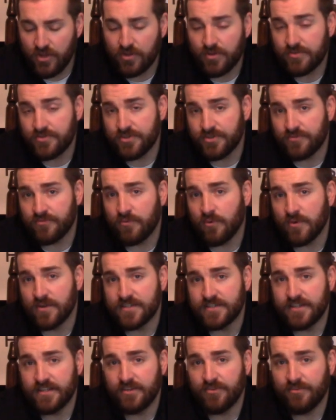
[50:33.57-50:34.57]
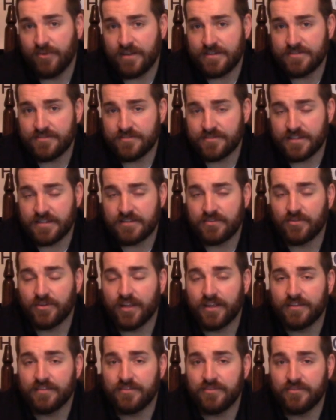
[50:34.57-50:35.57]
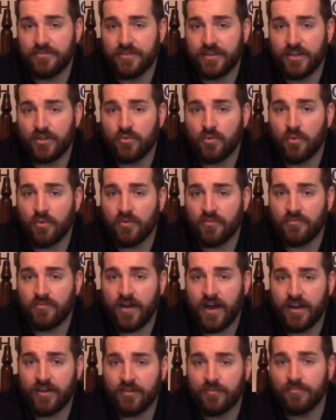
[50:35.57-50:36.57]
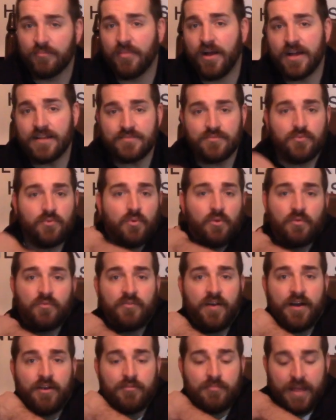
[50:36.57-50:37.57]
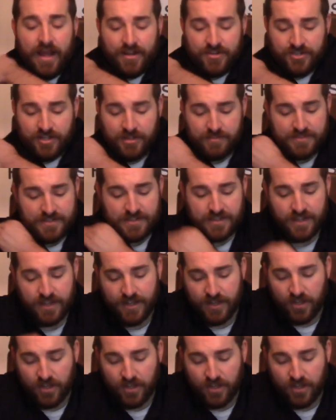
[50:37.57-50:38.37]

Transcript: Those are your four seeded wrestlers. Let's look into the quarterfinal, possible quarterfinal matchups.